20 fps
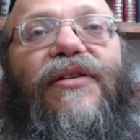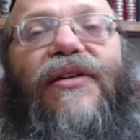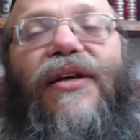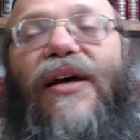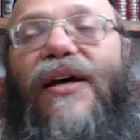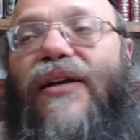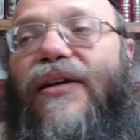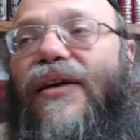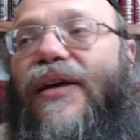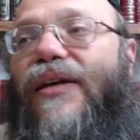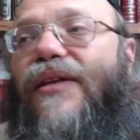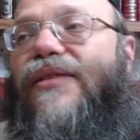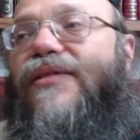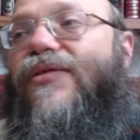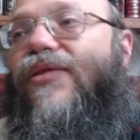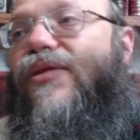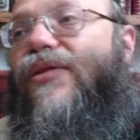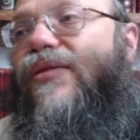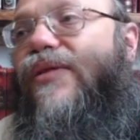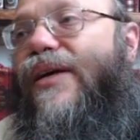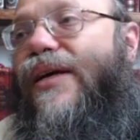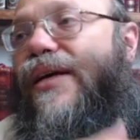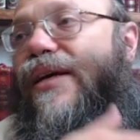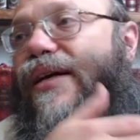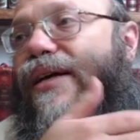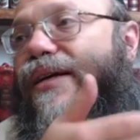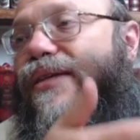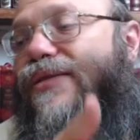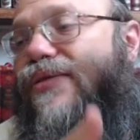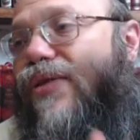then it's not
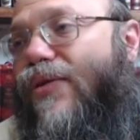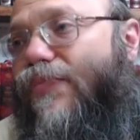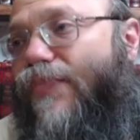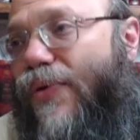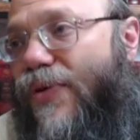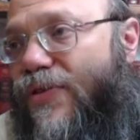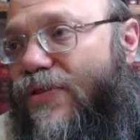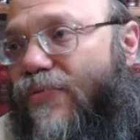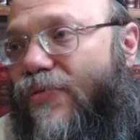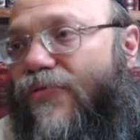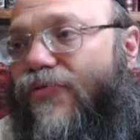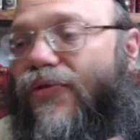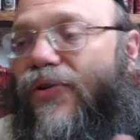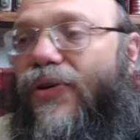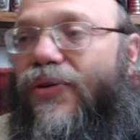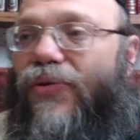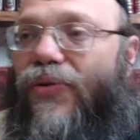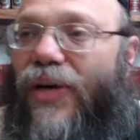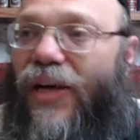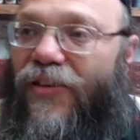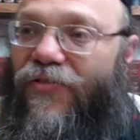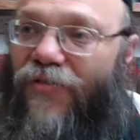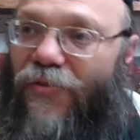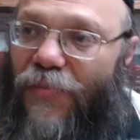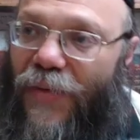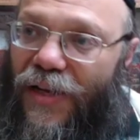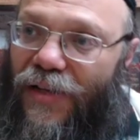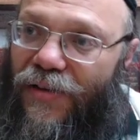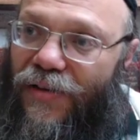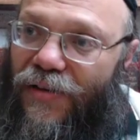possible for it to get
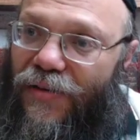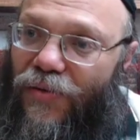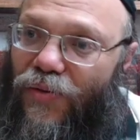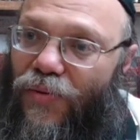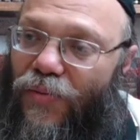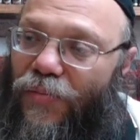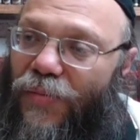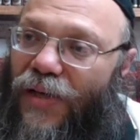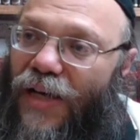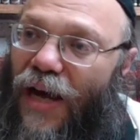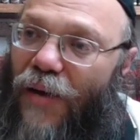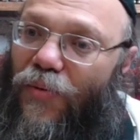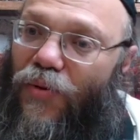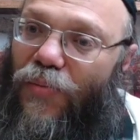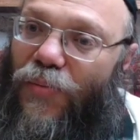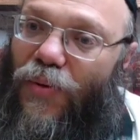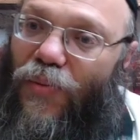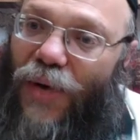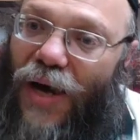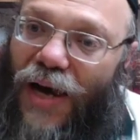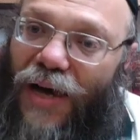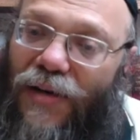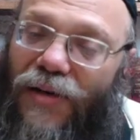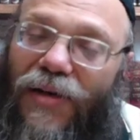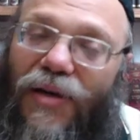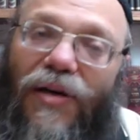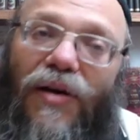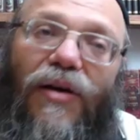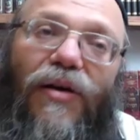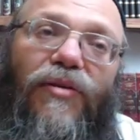fermented to be wine.
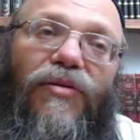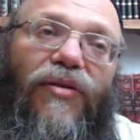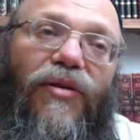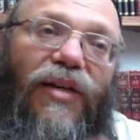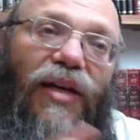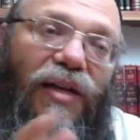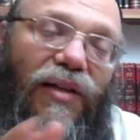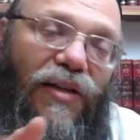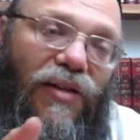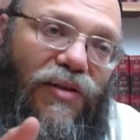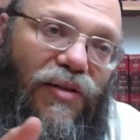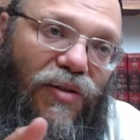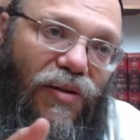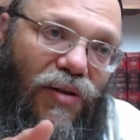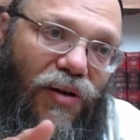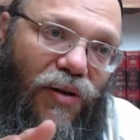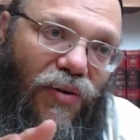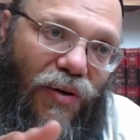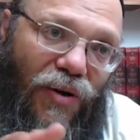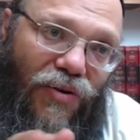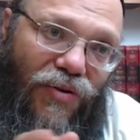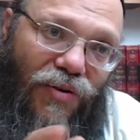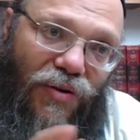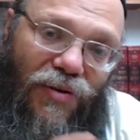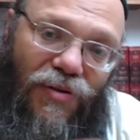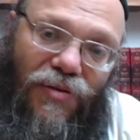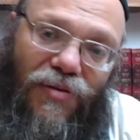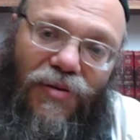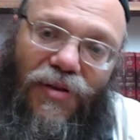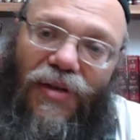So then there's
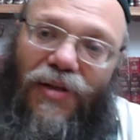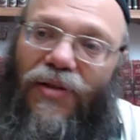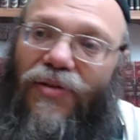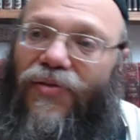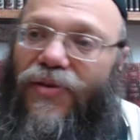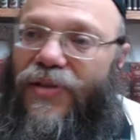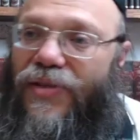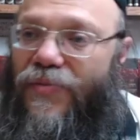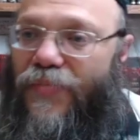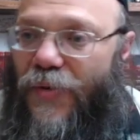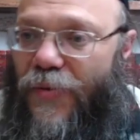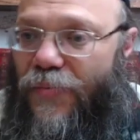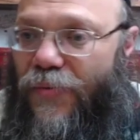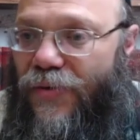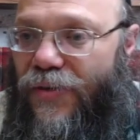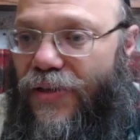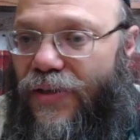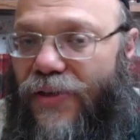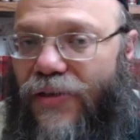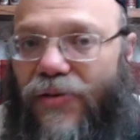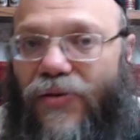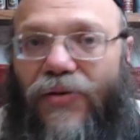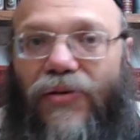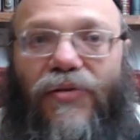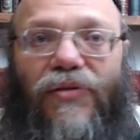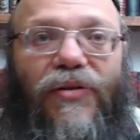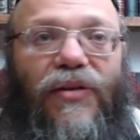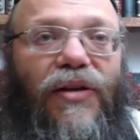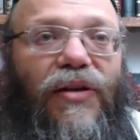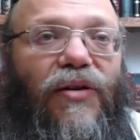questions, and there is people that are
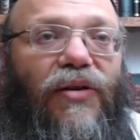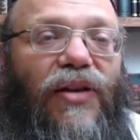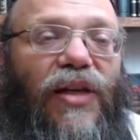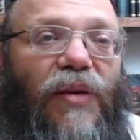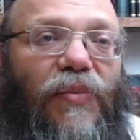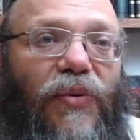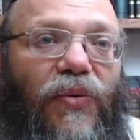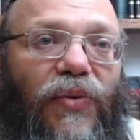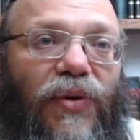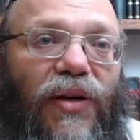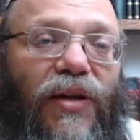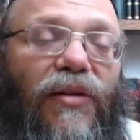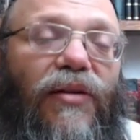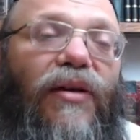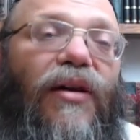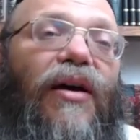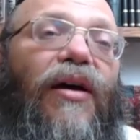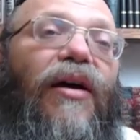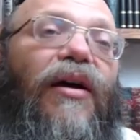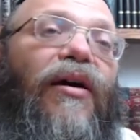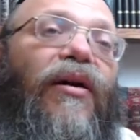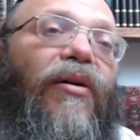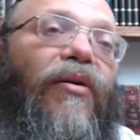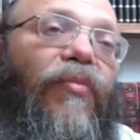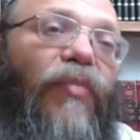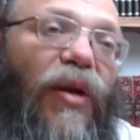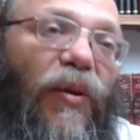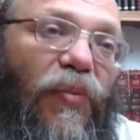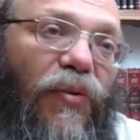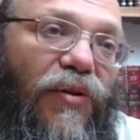not happy with it.
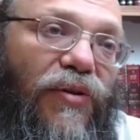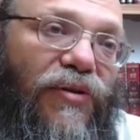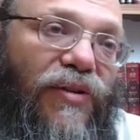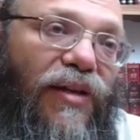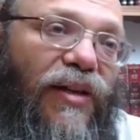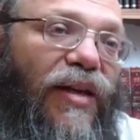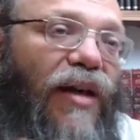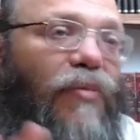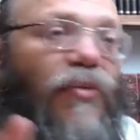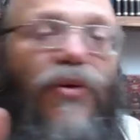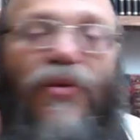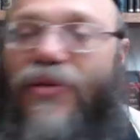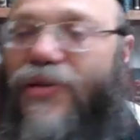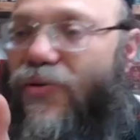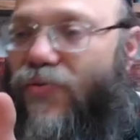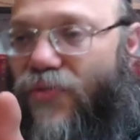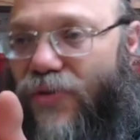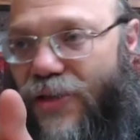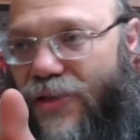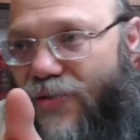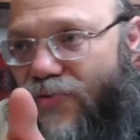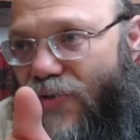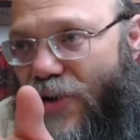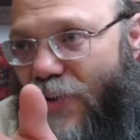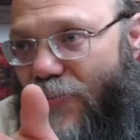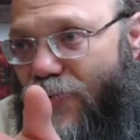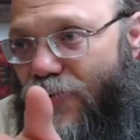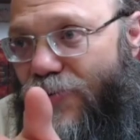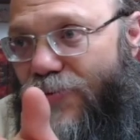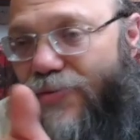Me personally, I'm using this
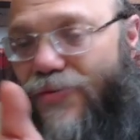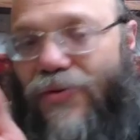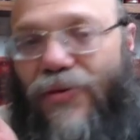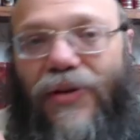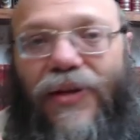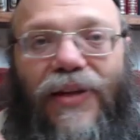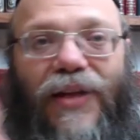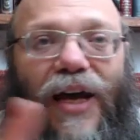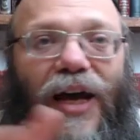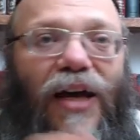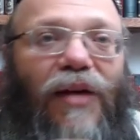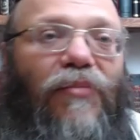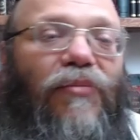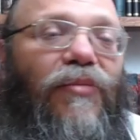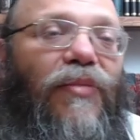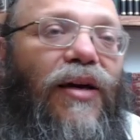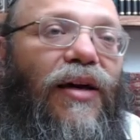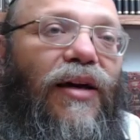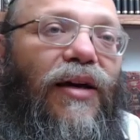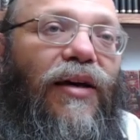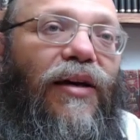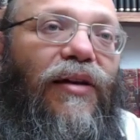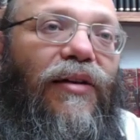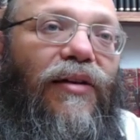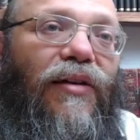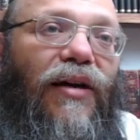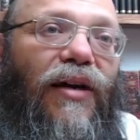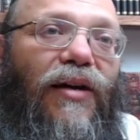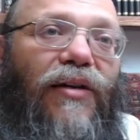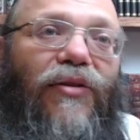grape juice all the time,
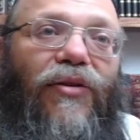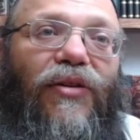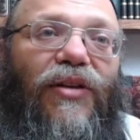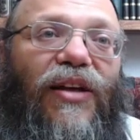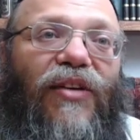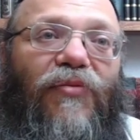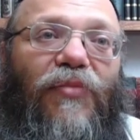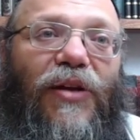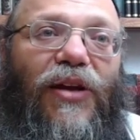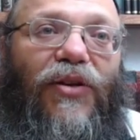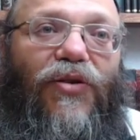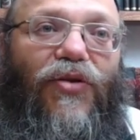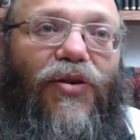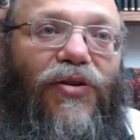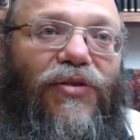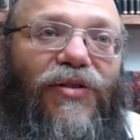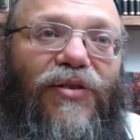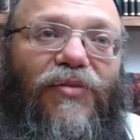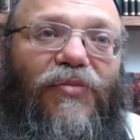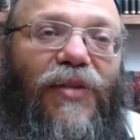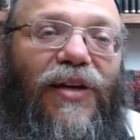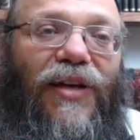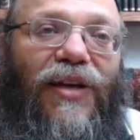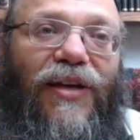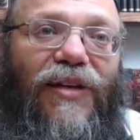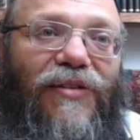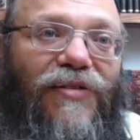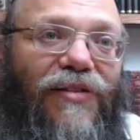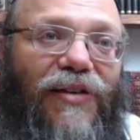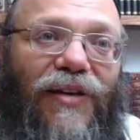and I don't have many choices. My
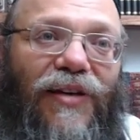kids